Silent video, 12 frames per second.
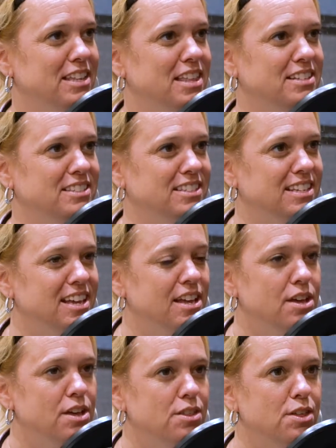That's
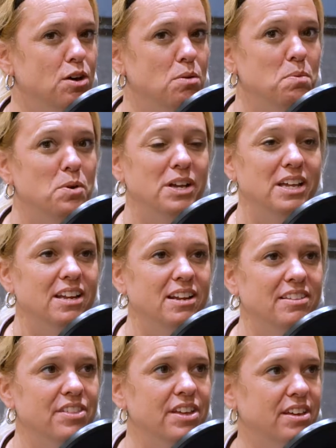the whole point. And I
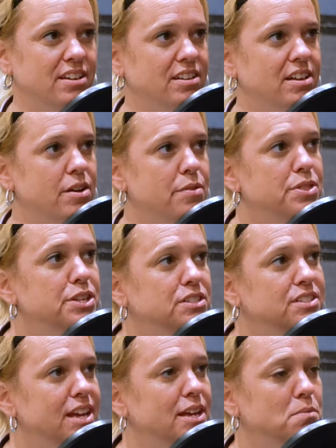think this
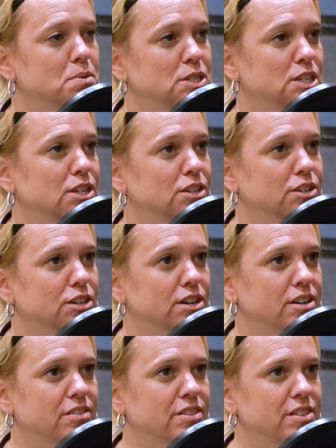day in particular,
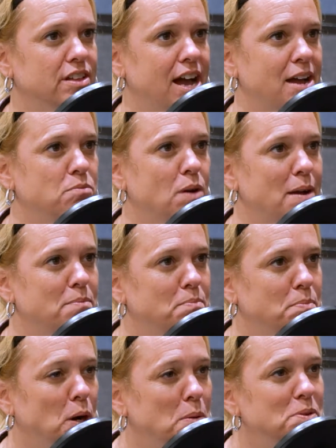I
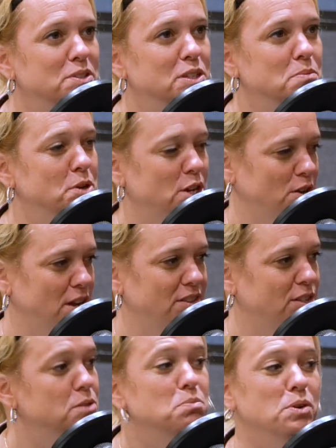purposely put it at
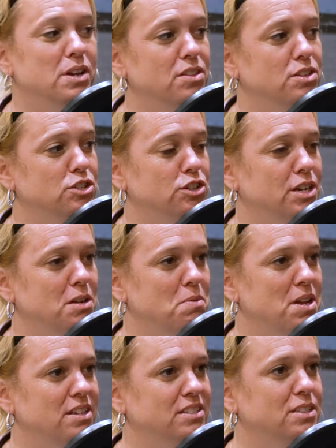this point in the journey
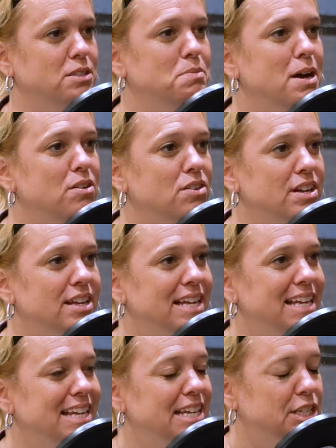because it's about
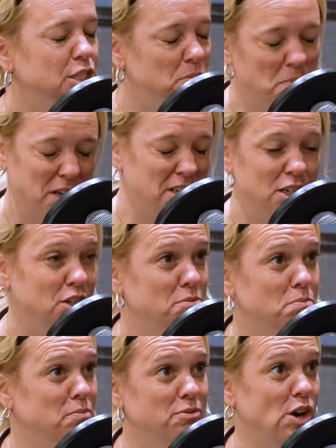expanding your
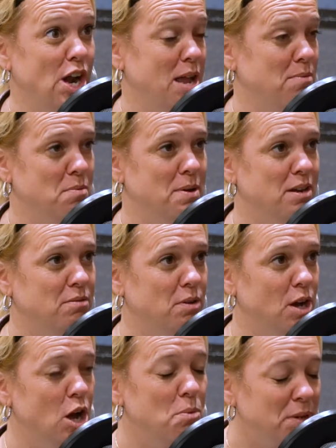frame, about
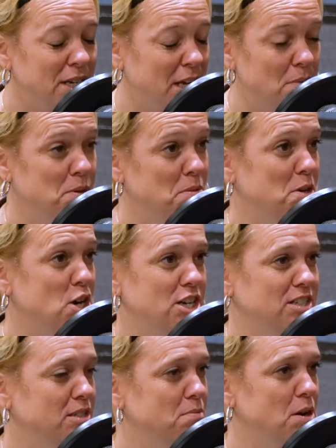opening up your
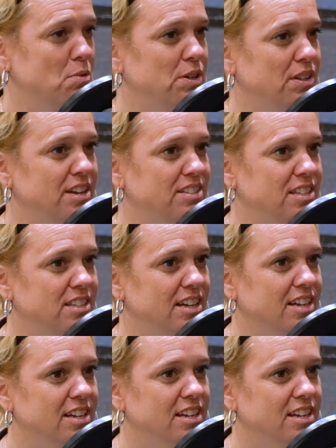box, about realizing that